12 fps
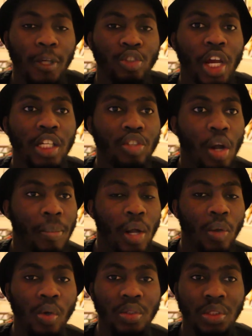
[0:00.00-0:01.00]
Dragon's Dogma
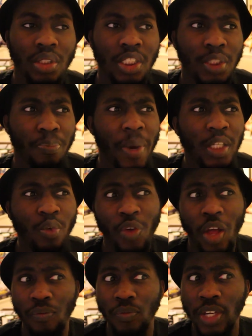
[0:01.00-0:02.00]
is based off
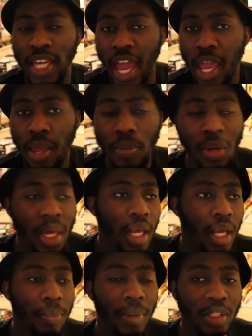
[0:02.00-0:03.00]
a game,
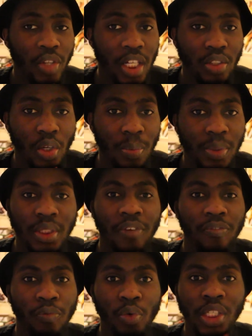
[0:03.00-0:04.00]
but Dragon's Dogma is a
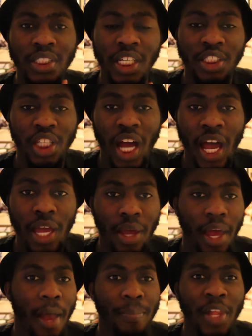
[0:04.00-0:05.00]
fully CGI
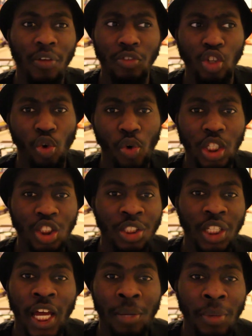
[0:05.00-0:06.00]
Netflix
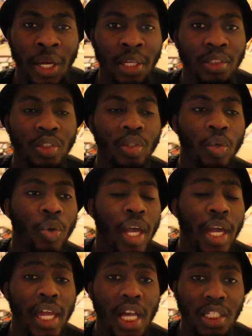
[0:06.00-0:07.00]
original anime. So
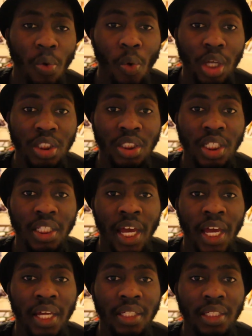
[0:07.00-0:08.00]
yes, I watched it,
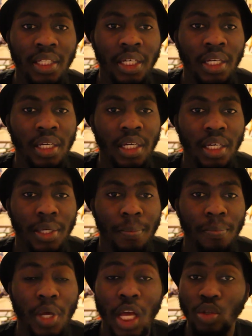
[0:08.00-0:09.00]
and
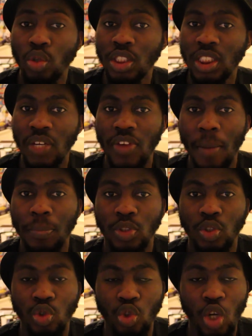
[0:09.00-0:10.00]
it has only 7
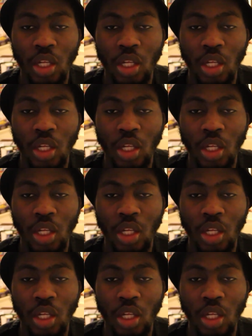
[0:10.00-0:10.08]
episodes.